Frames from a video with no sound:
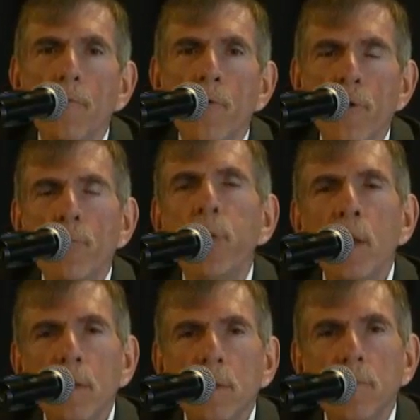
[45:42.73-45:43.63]
the
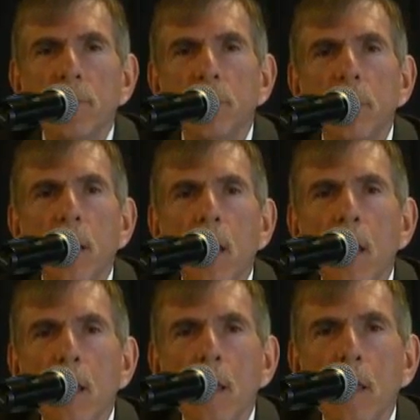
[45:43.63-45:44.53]
plaintiff's
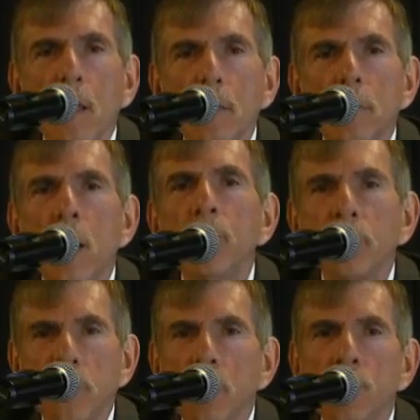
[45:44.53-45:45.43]

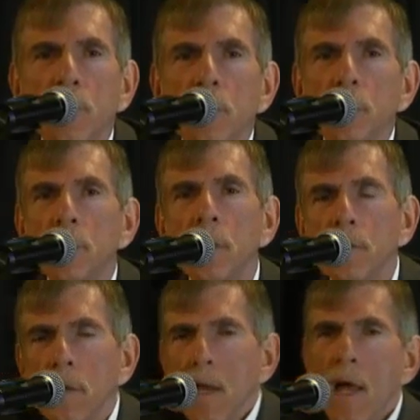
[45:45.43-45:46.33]
depositions.
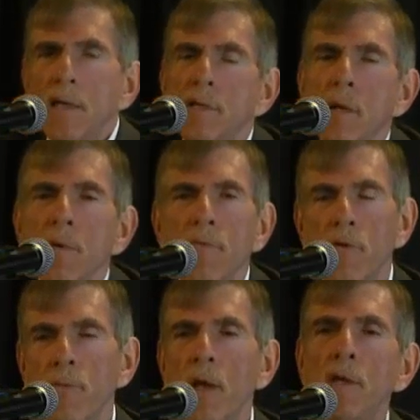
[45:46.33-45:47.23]
And as some of
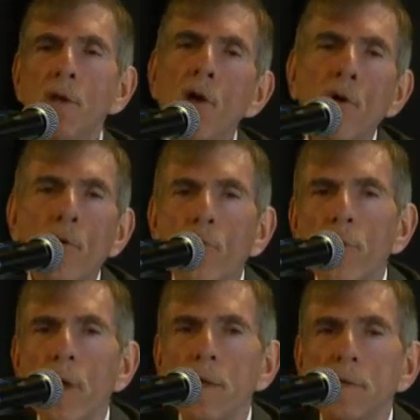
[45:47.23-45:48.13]
you may know,
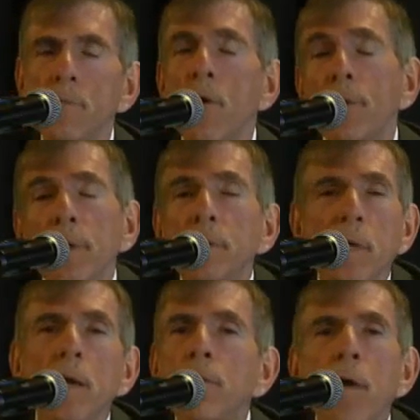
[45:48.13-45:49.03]
smoking
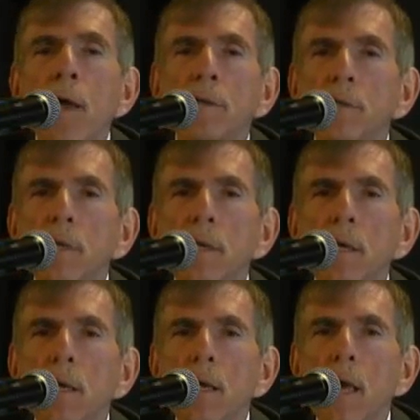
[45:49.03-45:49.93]
cigarettes
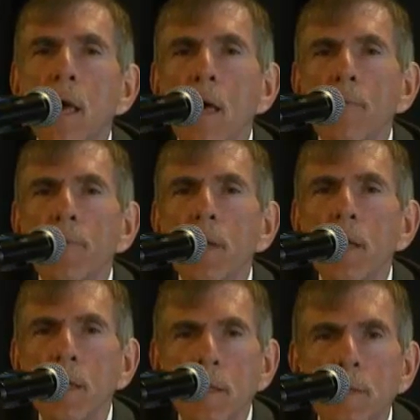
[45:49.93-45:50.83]

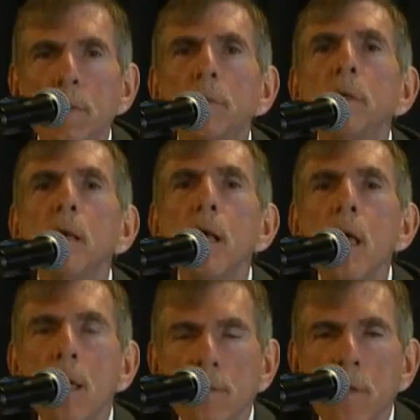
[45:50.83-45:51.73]
is
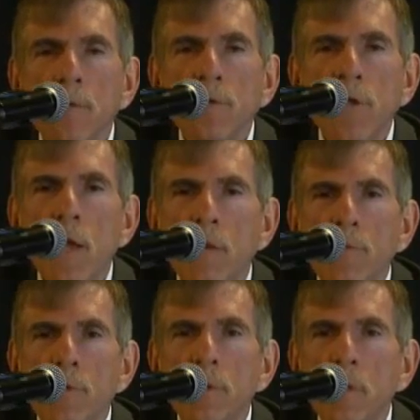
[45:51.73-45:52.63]
associated
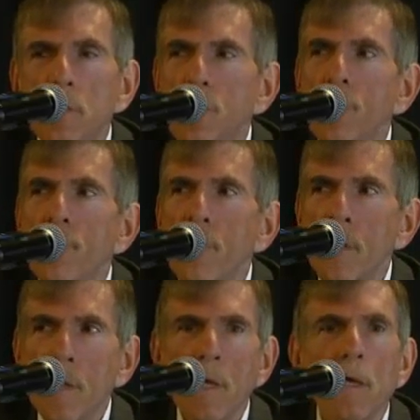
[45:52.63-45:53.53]
with
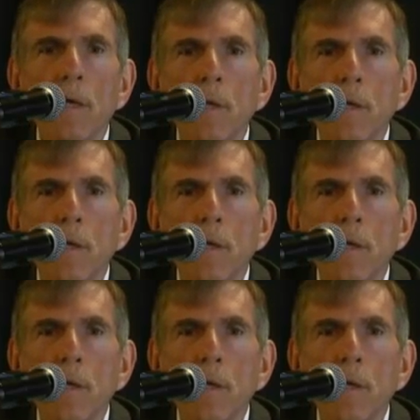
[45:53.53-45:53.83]
schizophrenia